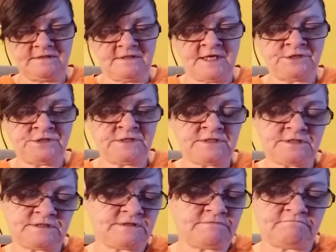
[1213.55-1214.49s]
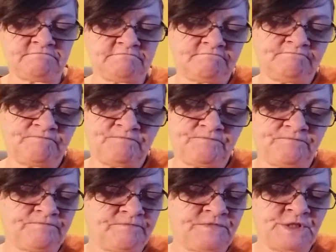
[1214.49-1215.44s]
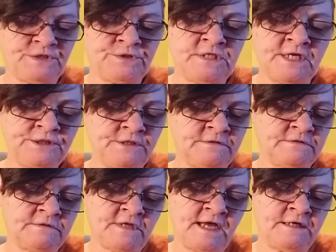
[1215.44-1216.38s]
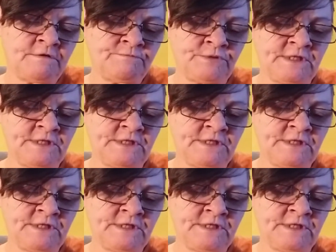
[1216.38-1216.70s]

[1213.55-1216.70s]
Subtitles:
It just, there's nothing, I don't